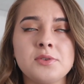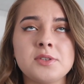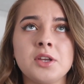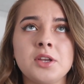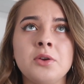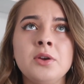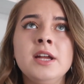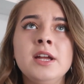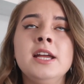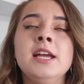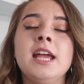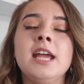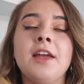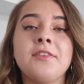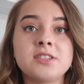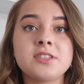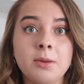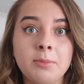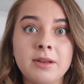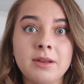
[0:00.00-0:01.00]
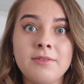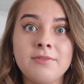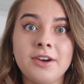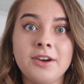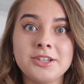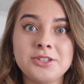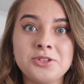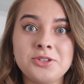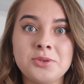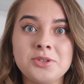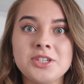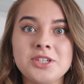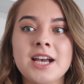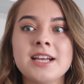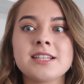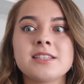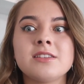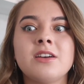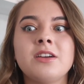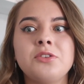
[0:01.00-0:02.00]
So if somebody invites you to a
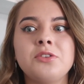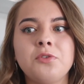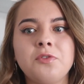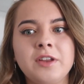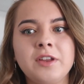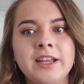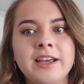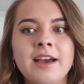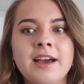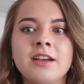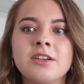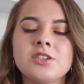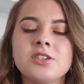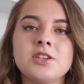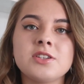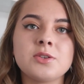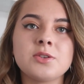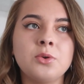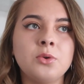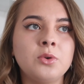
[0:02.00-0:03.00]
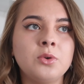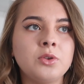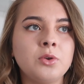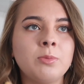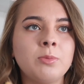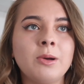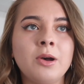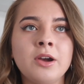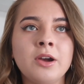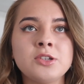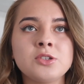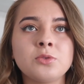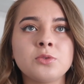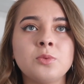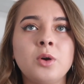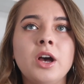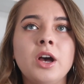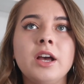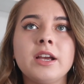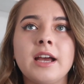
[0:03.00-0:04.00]
jazz night and you're feeling anxious, or you're behind on
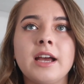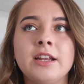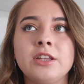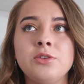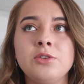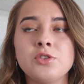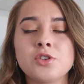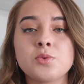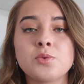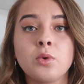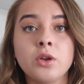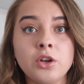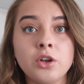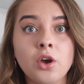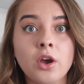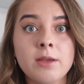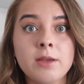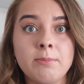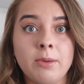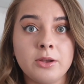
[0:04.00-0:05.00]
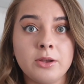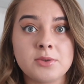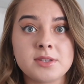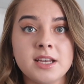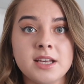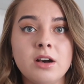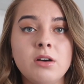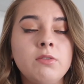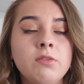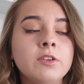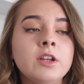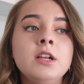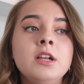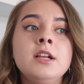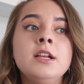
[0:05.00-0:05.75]
work and you just want a night by yourself,